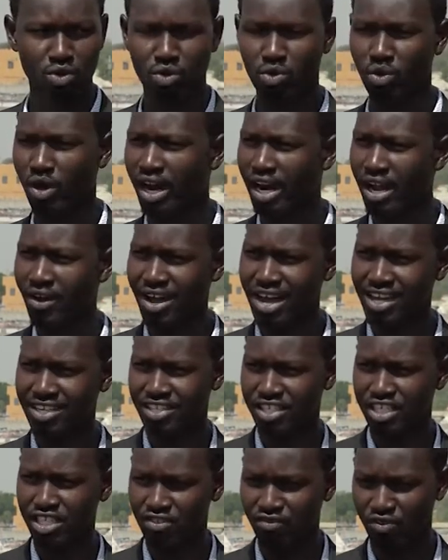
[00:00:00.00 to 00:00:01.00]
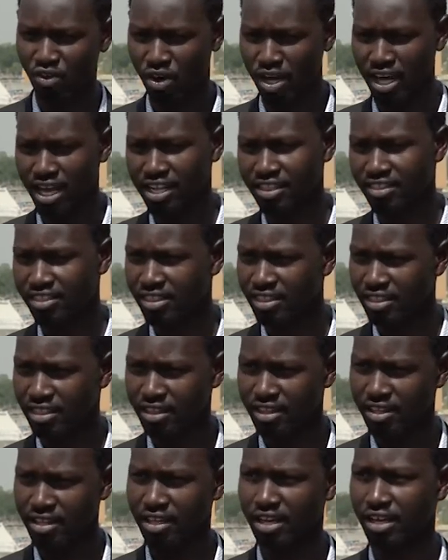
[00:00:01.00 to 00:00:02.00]
to allow access for health
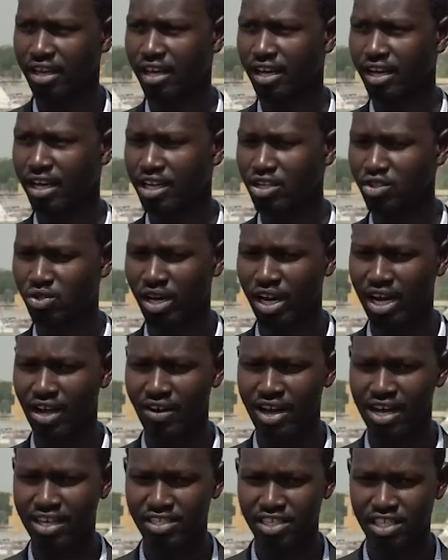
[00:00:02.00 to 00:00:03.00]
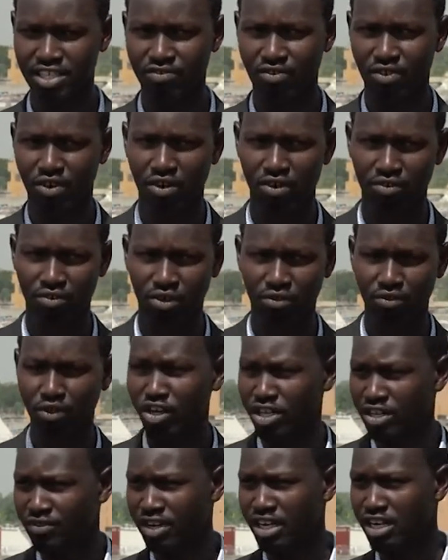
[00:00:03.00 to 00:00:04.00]
and to allow access for
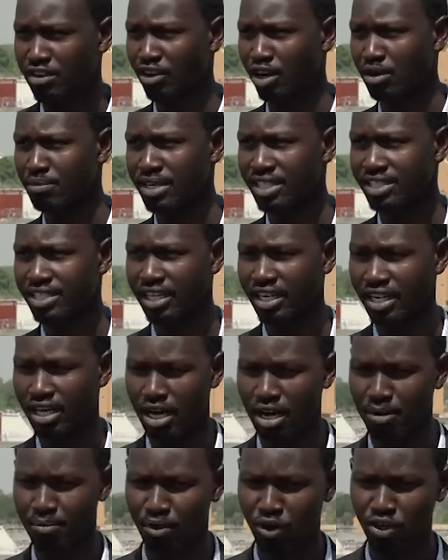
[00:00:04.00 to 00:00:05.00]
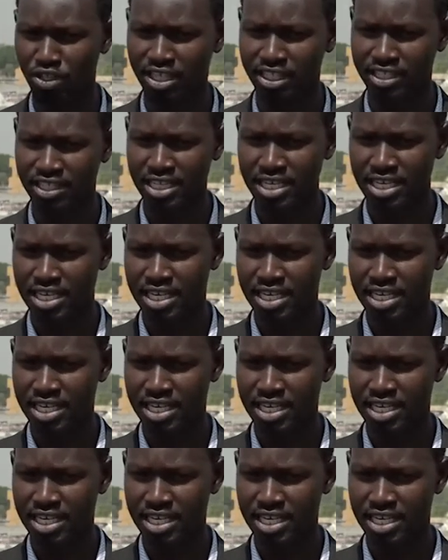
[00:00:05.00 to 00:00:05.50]
different developmental projects.